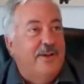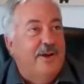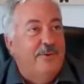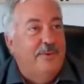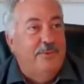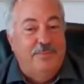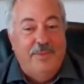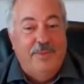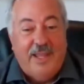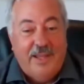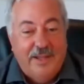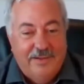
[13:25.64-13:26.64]
ago, it was
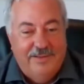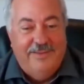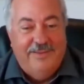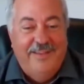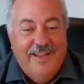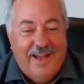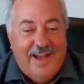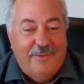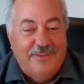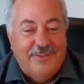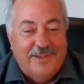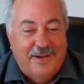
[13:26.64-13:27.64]
me. I
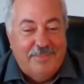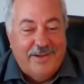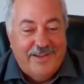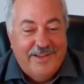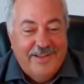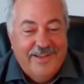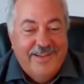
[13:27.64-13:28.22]
was the company.